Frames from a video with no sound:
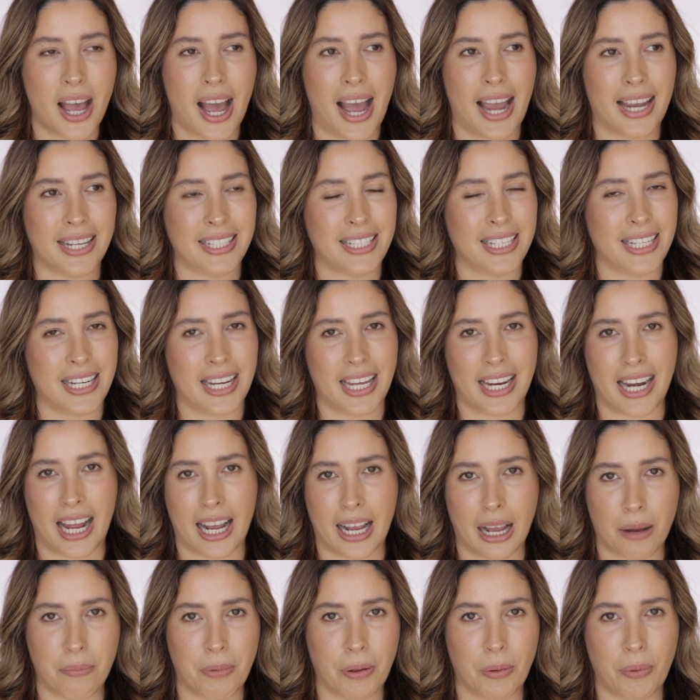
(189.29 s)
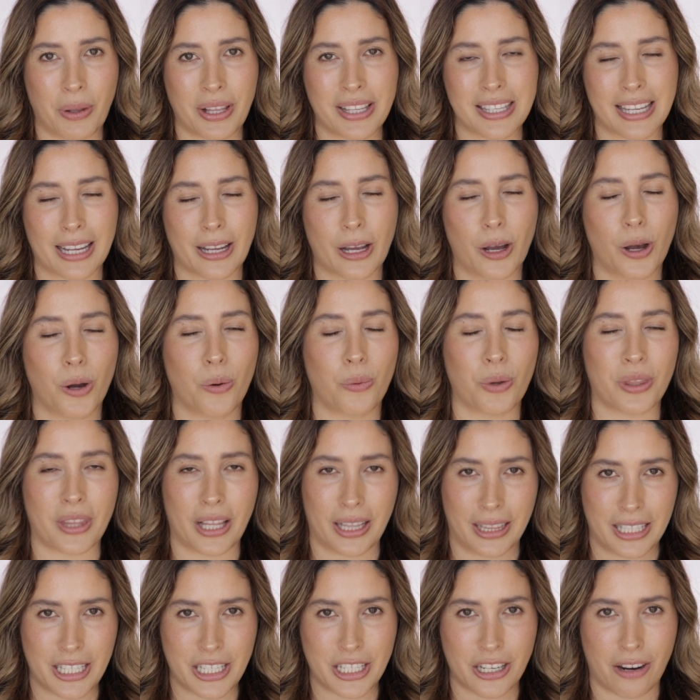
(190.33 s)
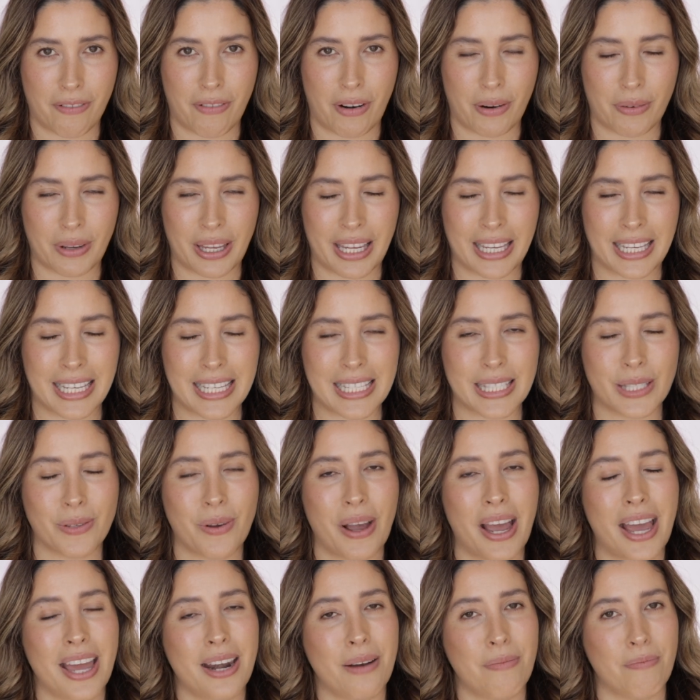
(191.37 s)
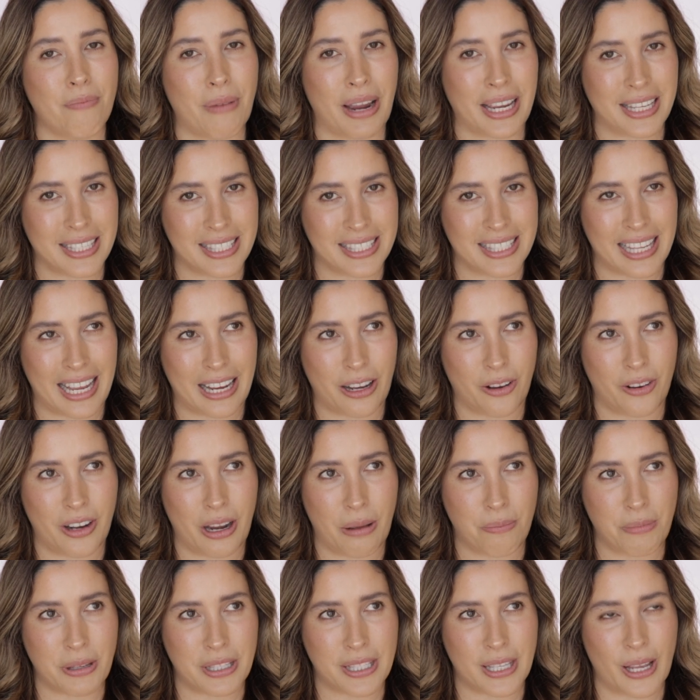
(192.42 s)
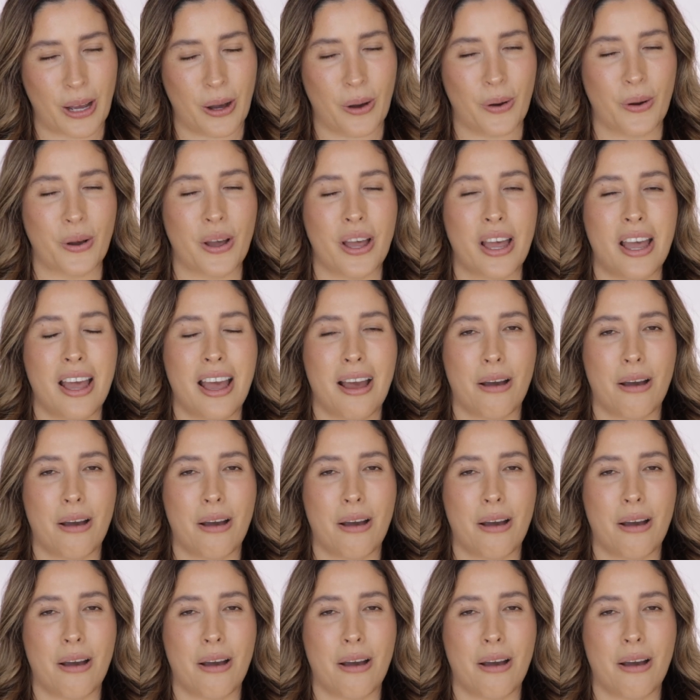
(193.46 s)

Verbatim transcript: I did it a couple weeks ago with Alicia from Kinky Sweat. My second episode,